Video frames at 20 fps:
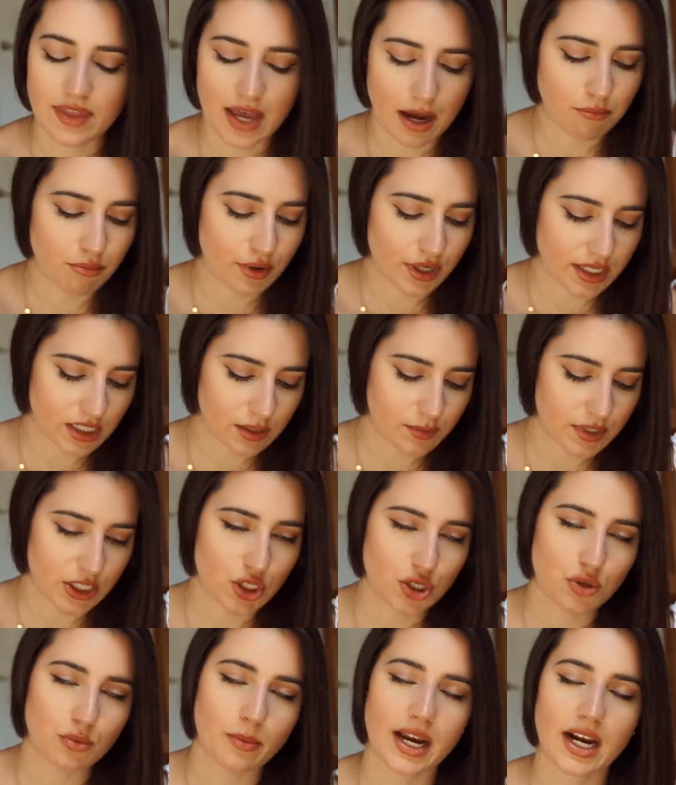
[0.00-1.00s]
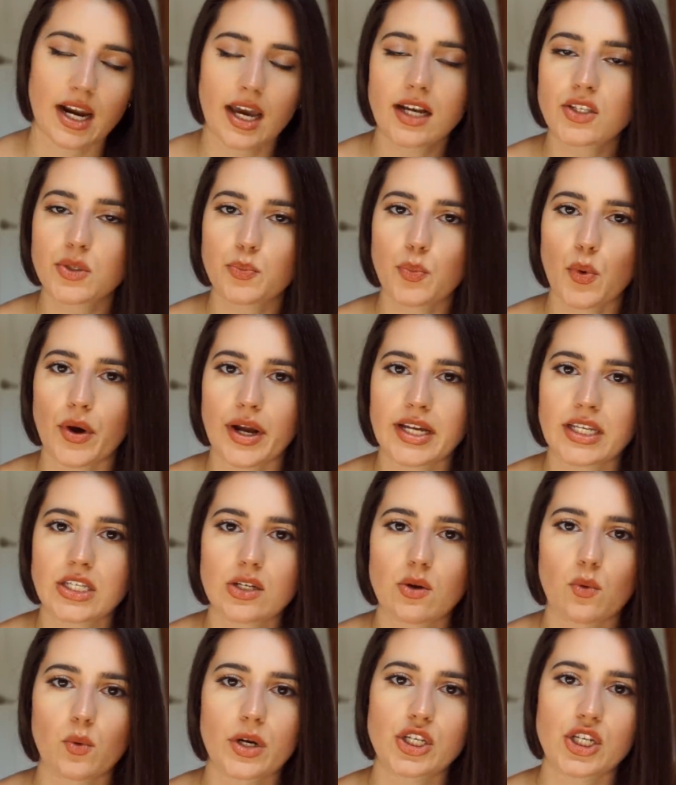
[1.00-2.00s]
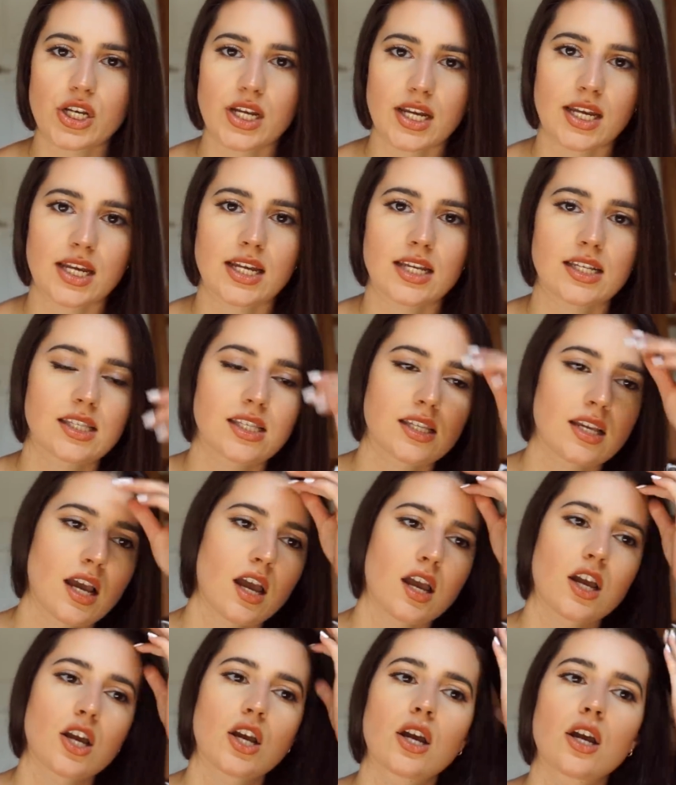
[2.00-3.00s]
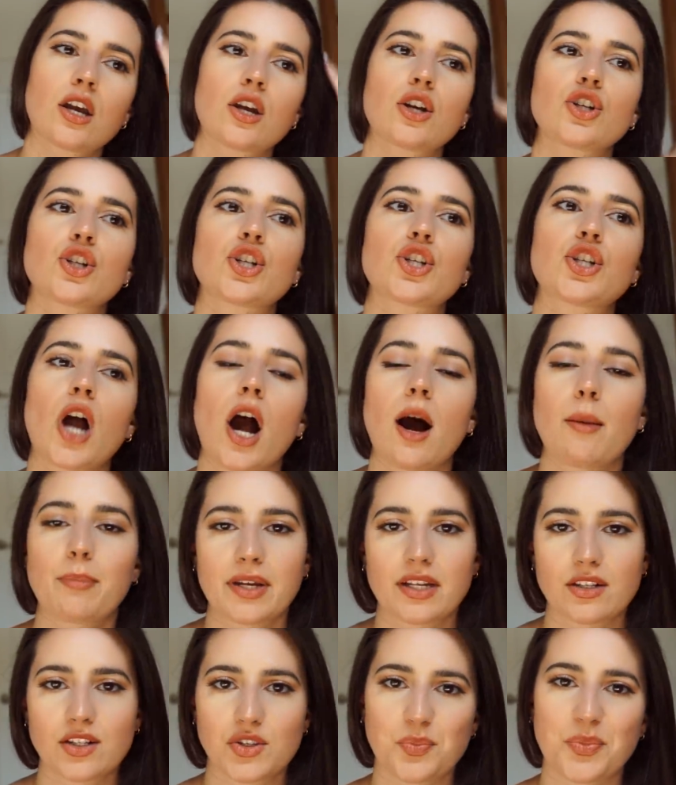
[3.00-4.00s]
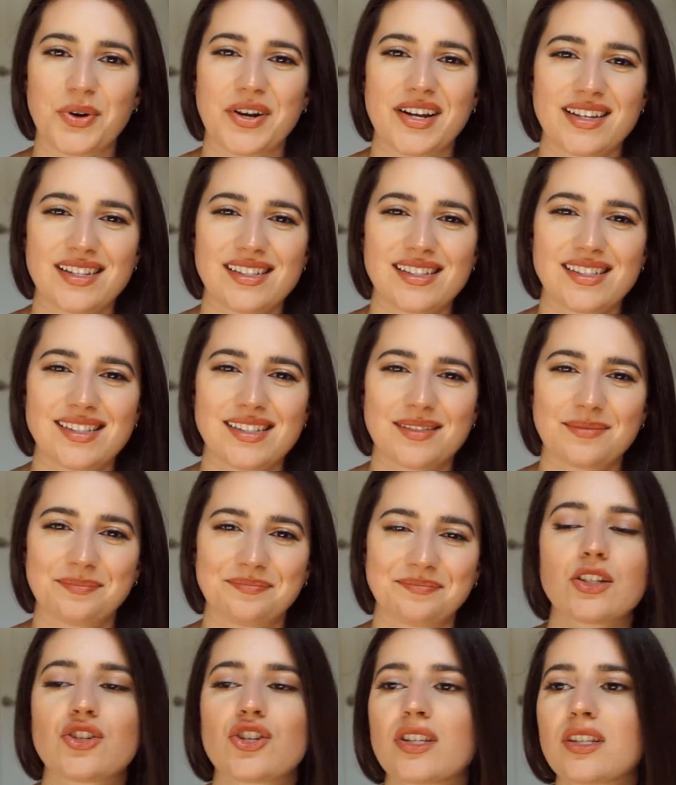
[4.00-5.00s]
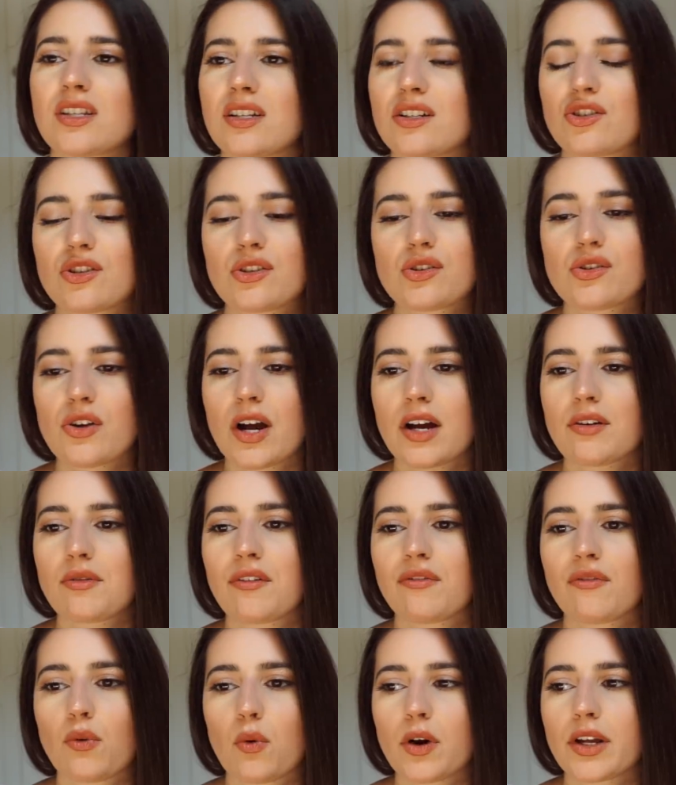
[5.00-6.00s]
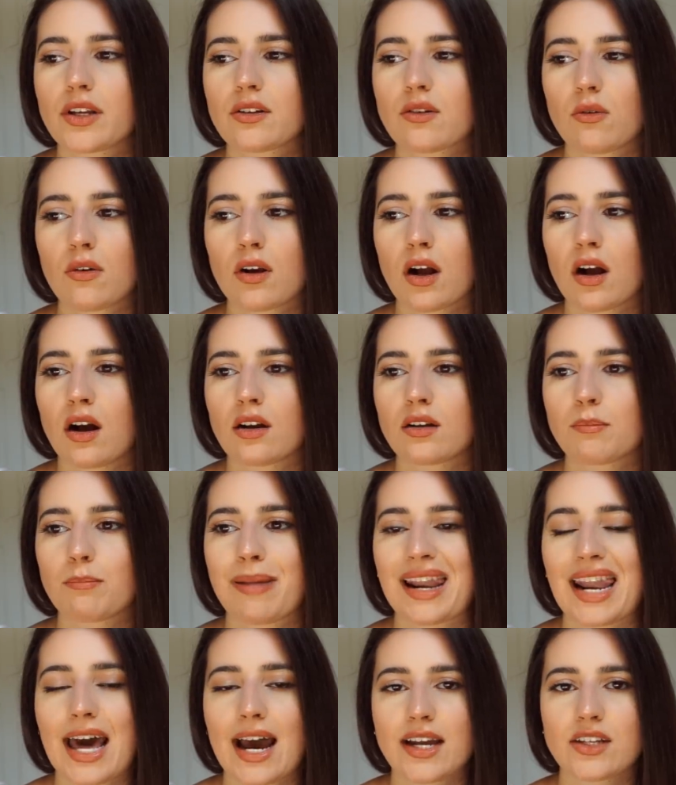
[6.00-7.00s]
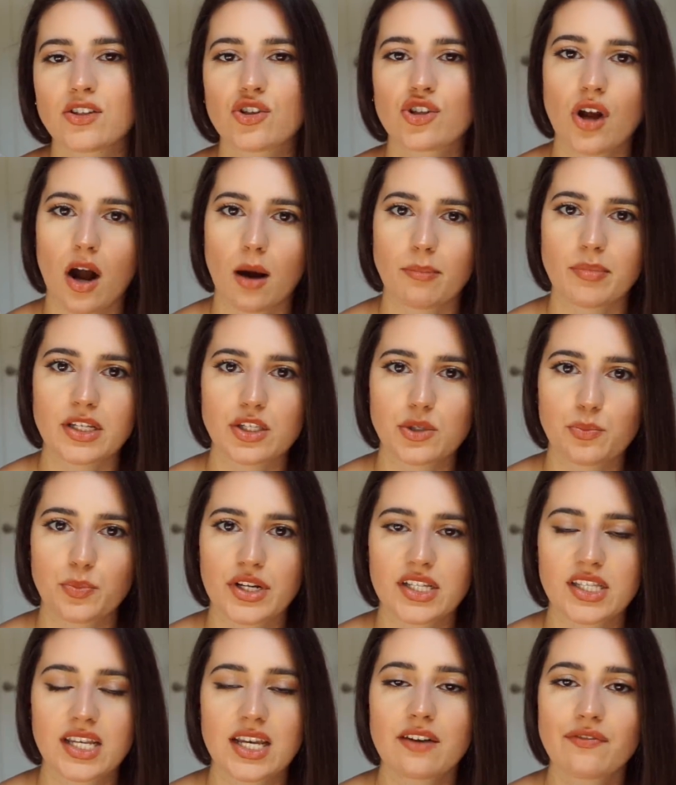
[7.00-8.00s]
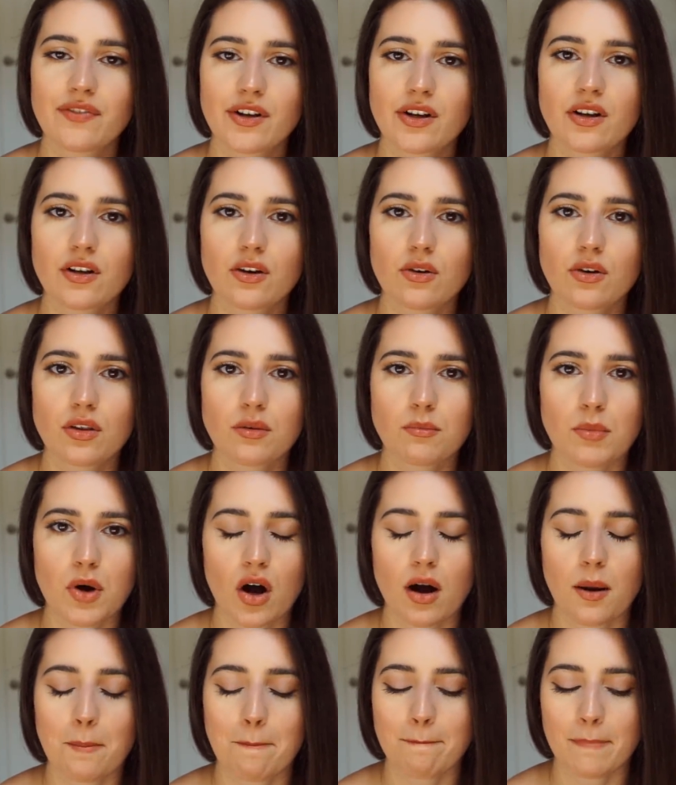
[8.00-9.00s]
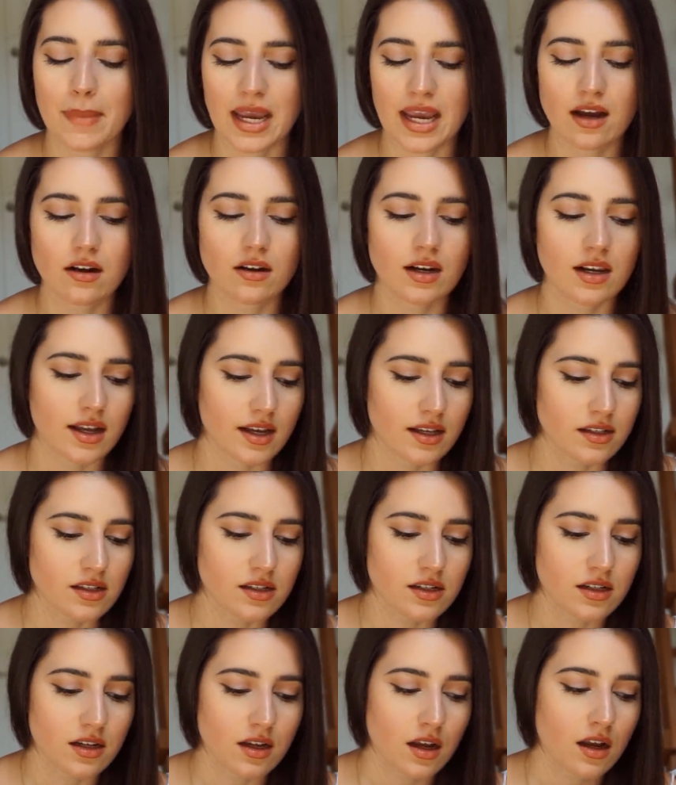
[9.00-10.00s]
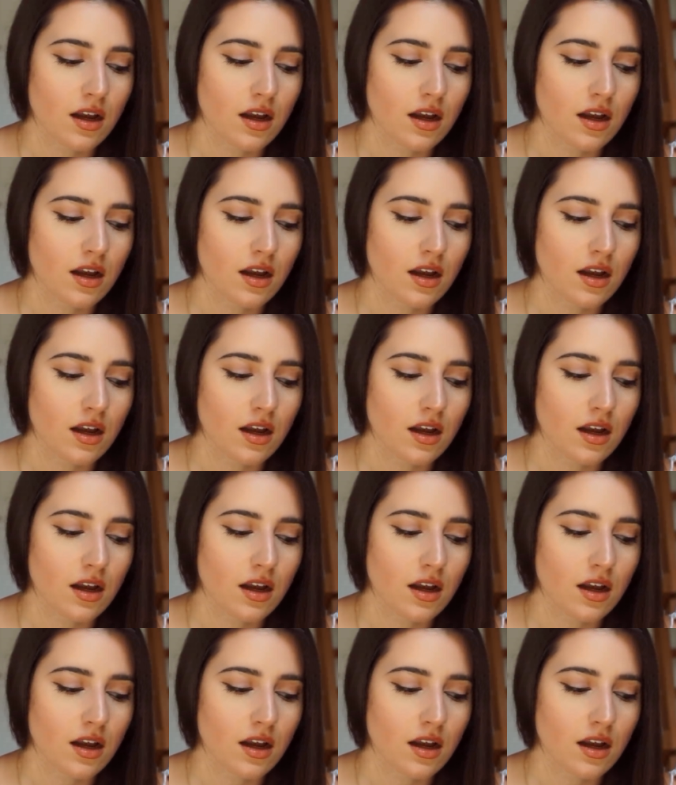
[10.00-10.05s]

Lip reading: That brings me to my next point, which is shopping sprees. Just try to avoid going on blind shopping sprees. If you're gonna go to the mall, make a list